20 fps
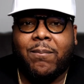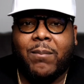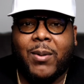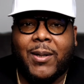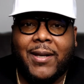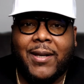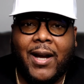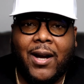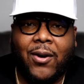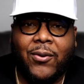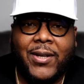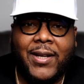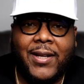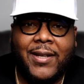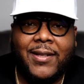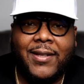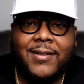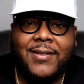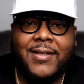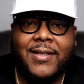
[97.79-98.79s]
But now
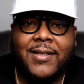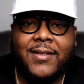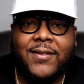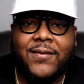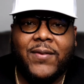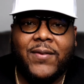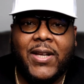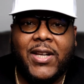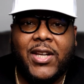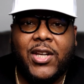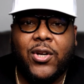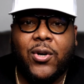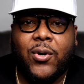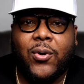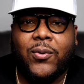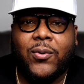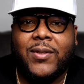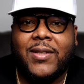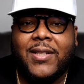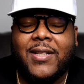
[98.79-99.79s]
getting into this
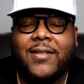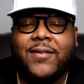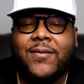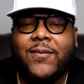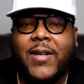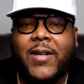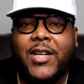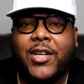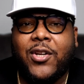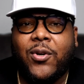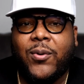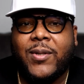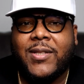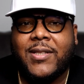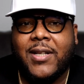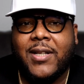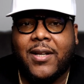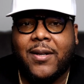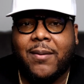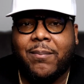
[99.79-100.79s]
video, this video
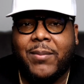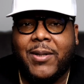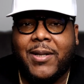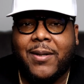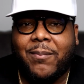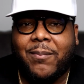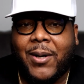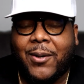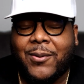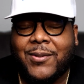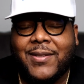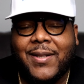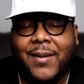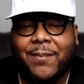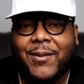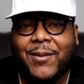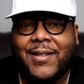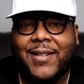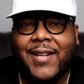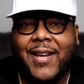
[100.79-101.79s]
is going to be about
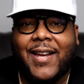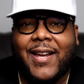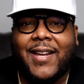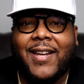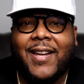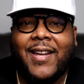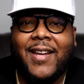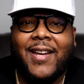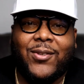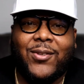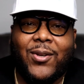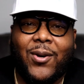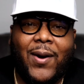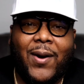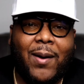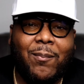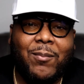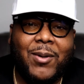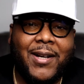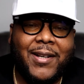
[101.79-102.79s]
something that, you know,
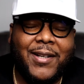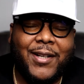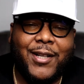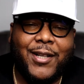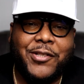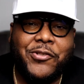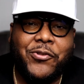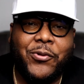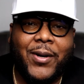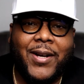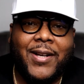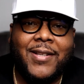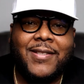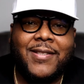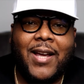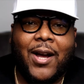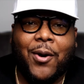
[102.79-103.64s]
I'm going to address.